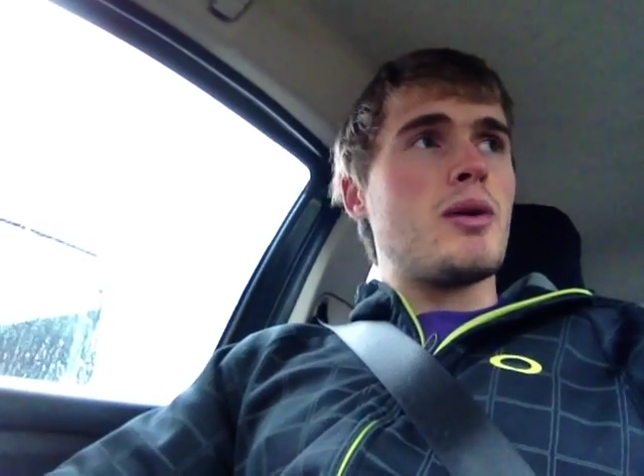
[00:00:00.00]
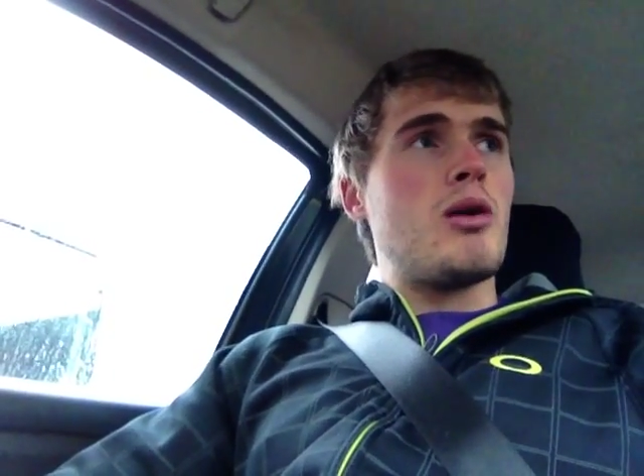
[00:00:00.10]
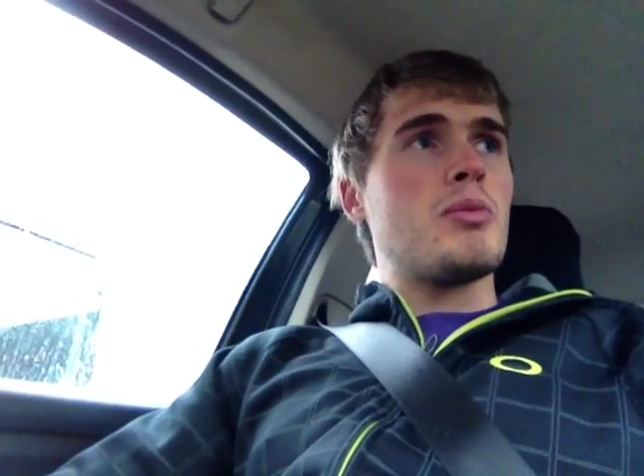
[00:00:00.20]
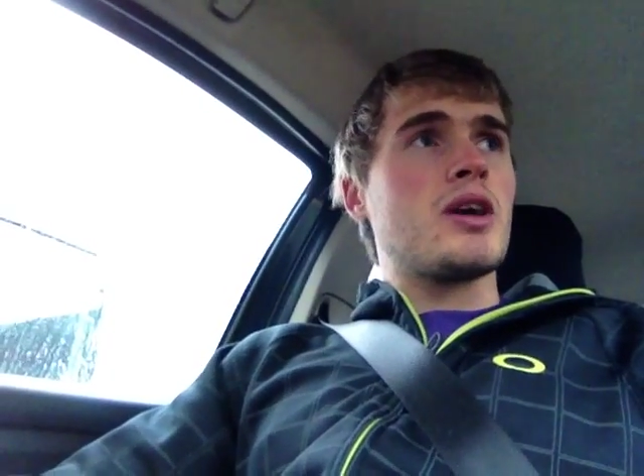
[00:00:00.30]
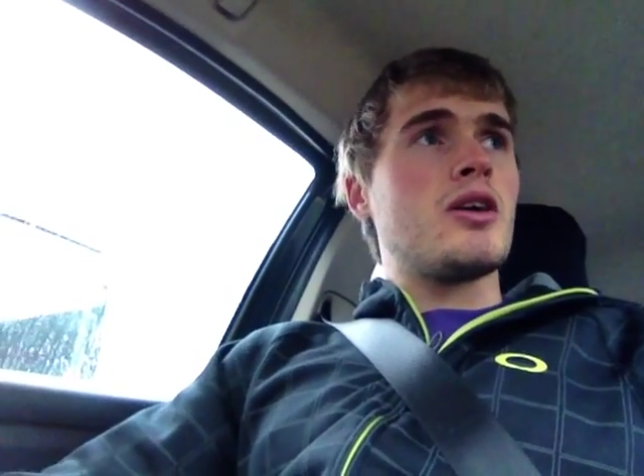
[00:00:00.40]

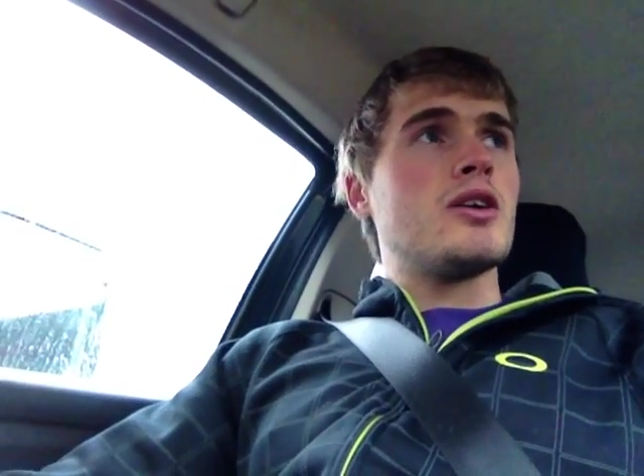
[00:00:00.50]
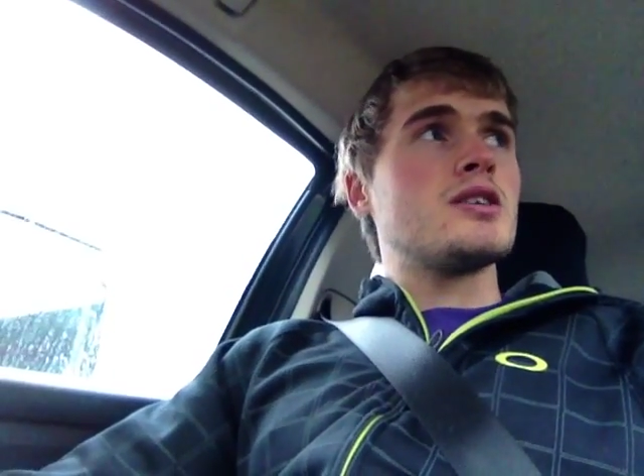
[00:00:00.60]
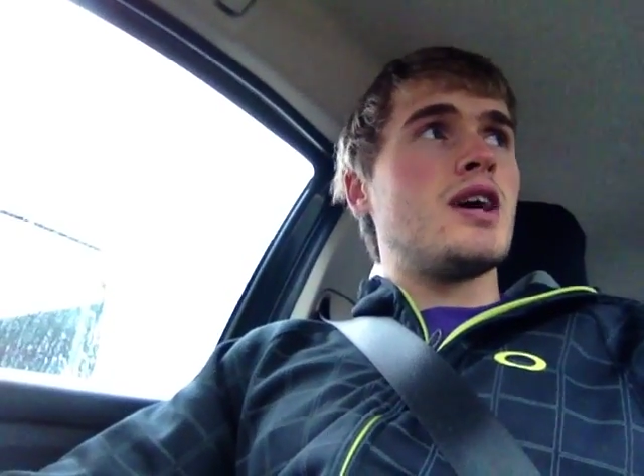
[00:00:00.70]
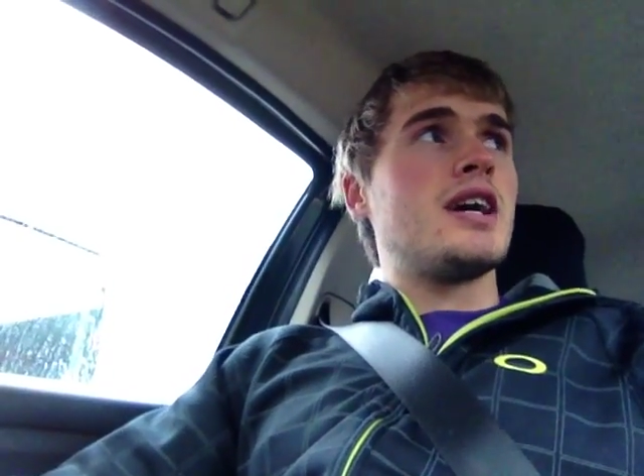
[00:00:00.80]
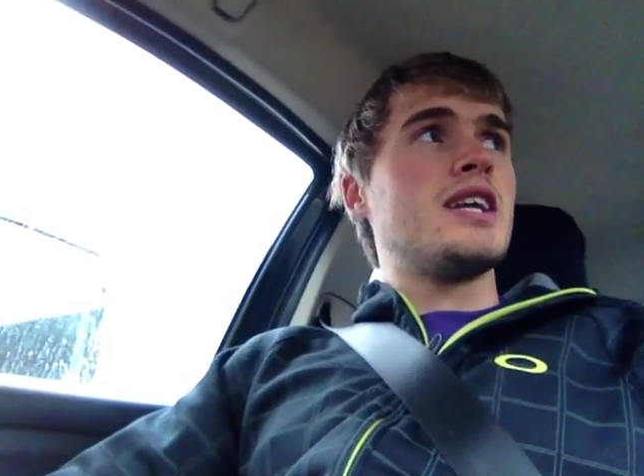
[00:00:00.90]
about because
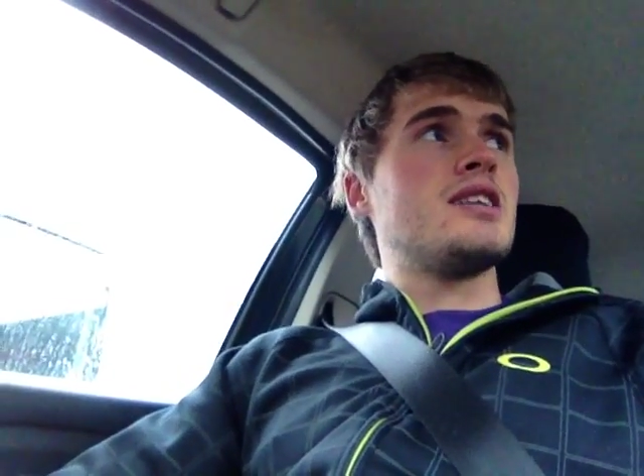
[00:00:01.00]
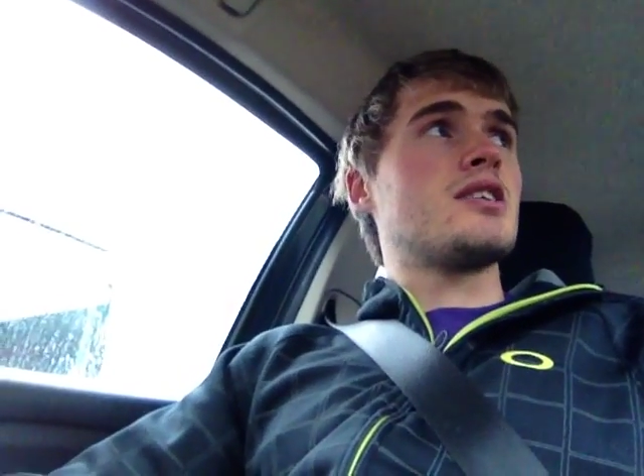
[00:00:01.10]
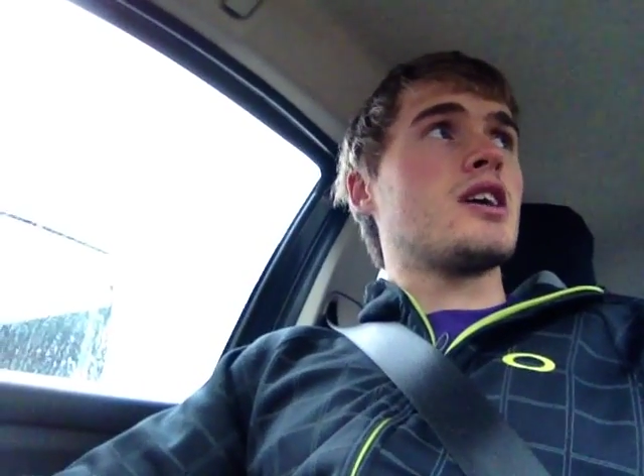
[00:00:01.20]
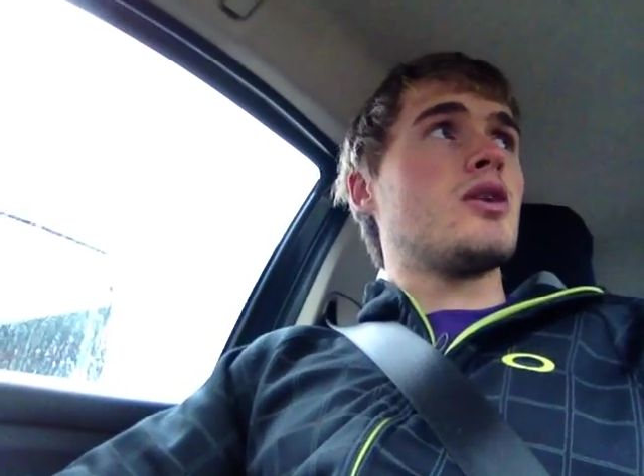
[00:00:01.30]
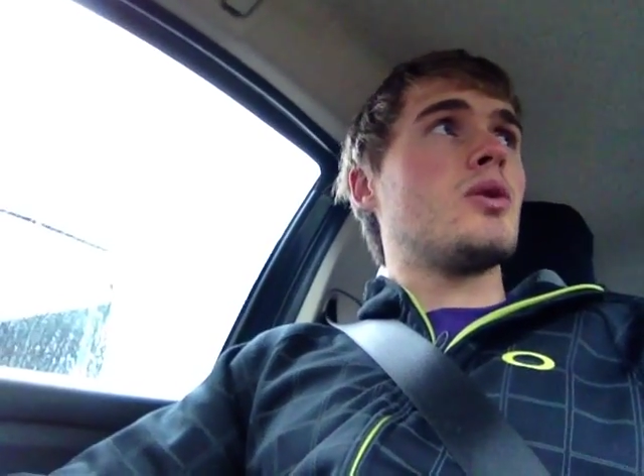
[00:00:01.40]
I need to
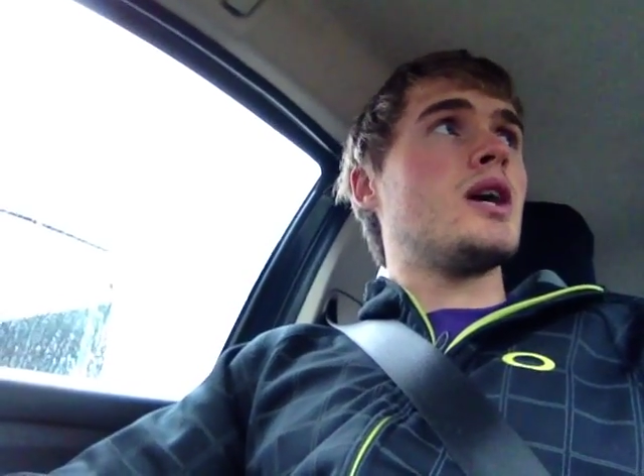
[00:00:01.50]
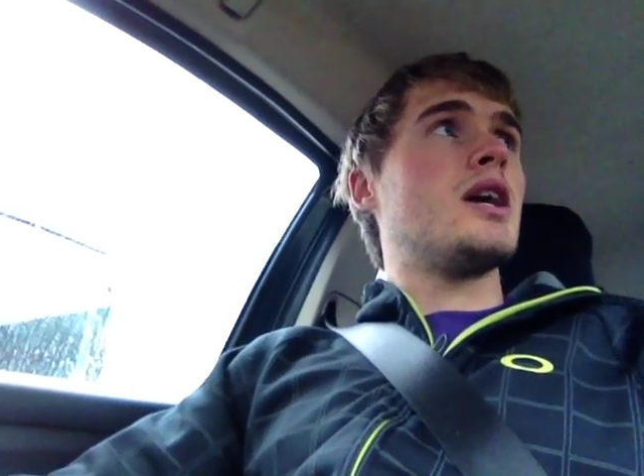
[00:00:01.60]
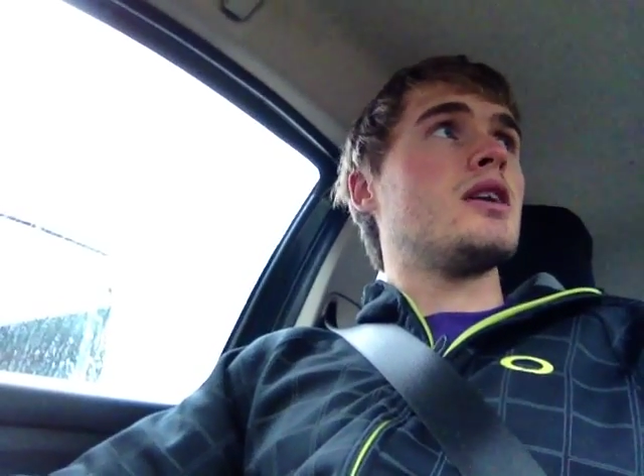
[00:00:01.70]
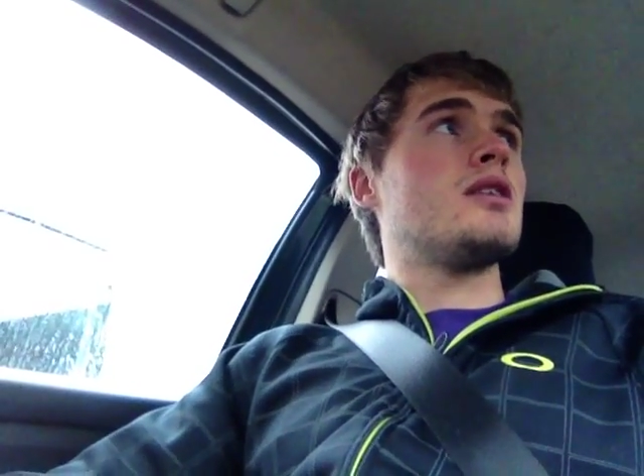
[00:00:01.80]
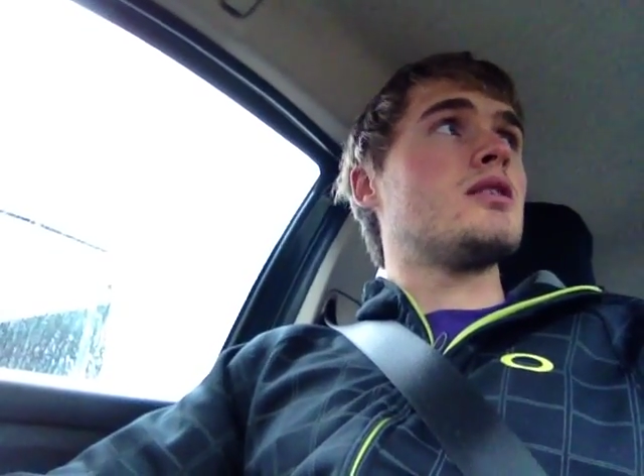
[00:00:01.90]
go
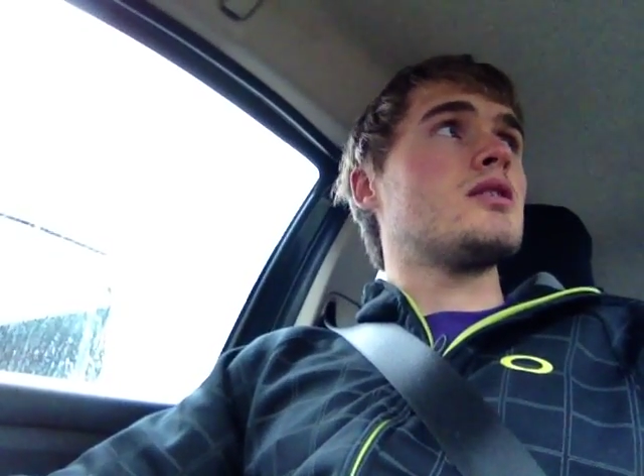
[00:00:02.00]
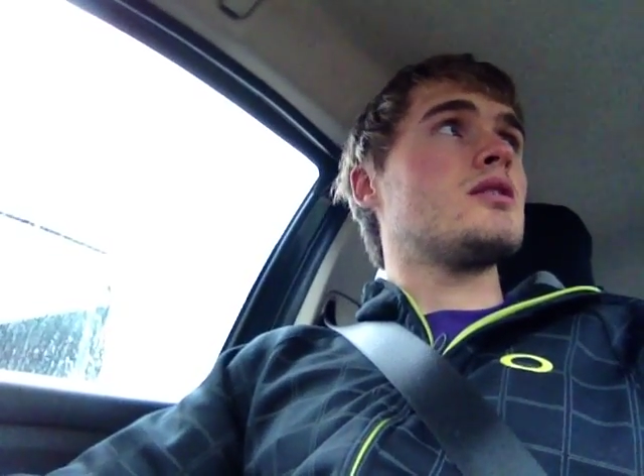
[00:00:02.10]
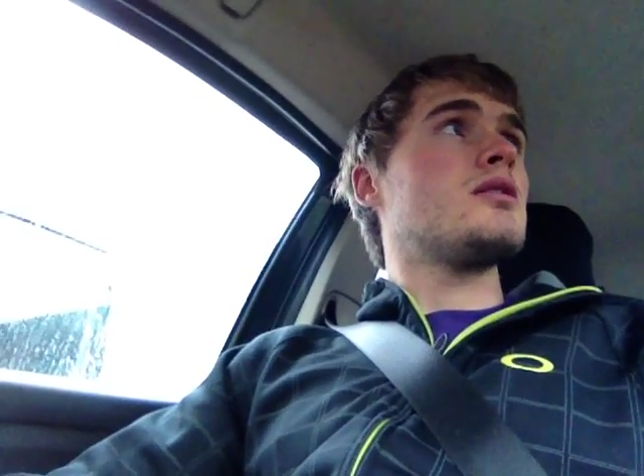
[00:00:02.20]
and